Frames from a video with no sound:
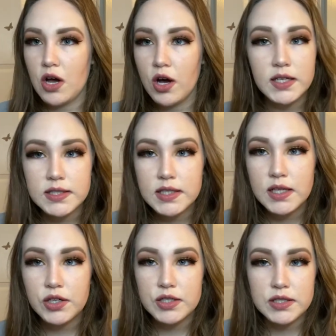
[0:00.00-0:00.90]
Honestly,
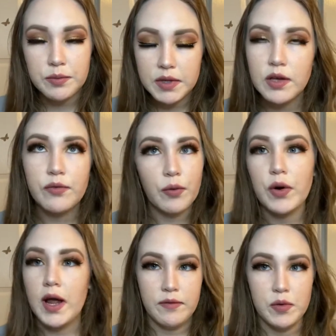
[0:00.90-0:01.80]
there's something for
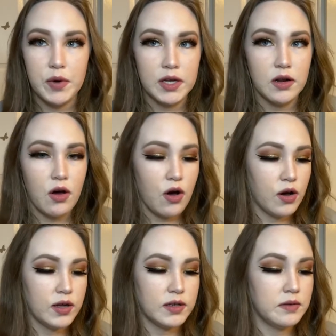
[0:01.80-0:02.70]
everyone
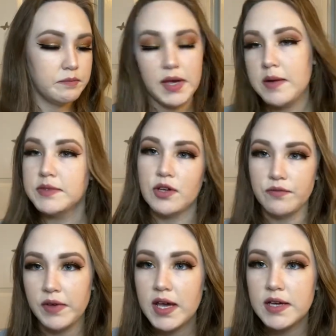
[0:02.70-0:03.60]
on my Amazon
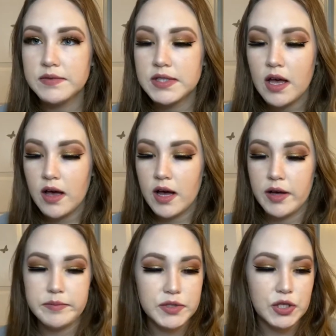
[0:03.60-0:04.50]
faves.
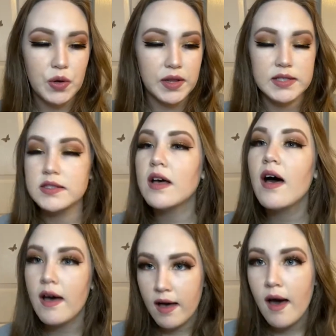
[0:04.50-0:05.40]
Um, so let's
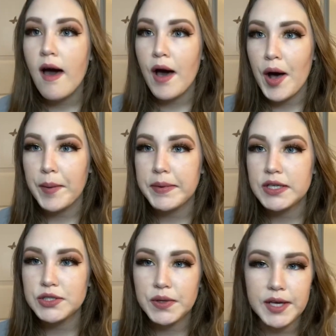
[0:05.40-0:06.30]
hop
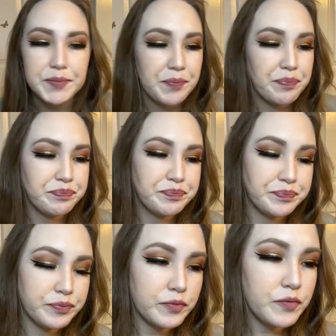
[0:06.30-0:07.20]
into it.
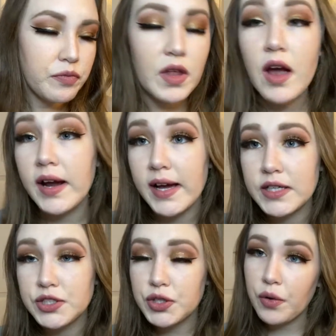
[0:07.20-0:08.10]
All right guys,
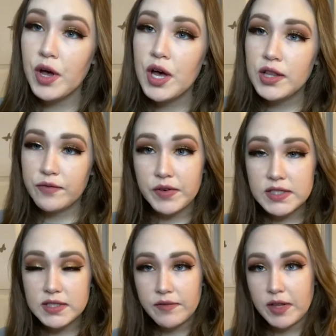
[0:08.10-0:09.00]
so the first
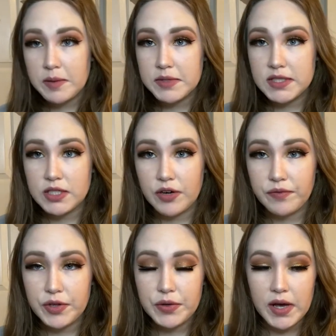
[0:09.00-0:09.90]
stuff that I'm gonna start for
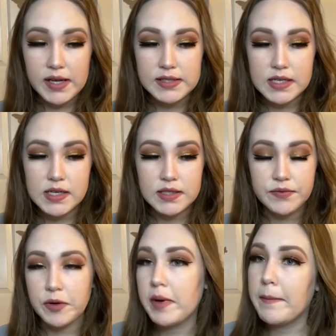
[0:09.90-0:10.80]
you guys is
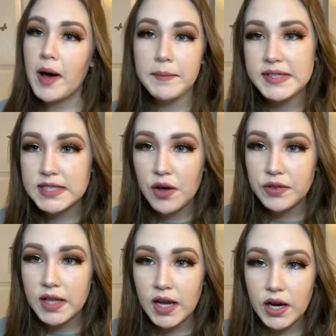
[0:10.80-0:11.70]
for my mommies out
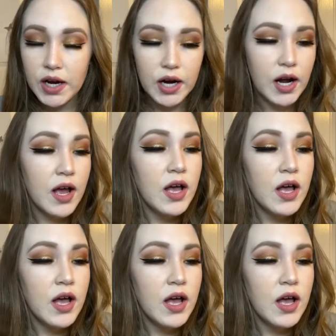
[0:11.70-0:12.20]
there.